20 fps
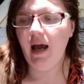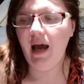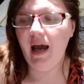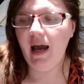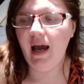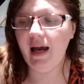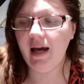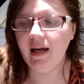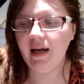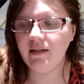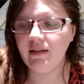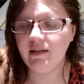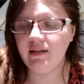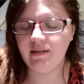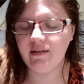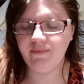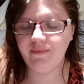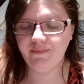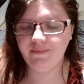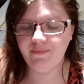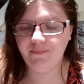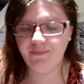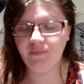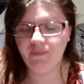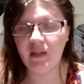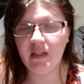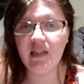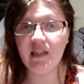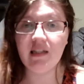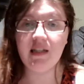and
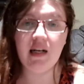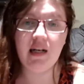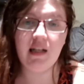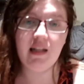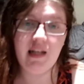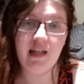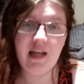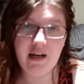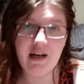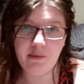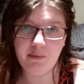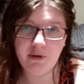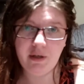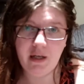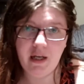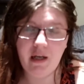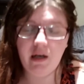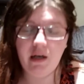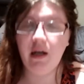instead of the Animal Kin.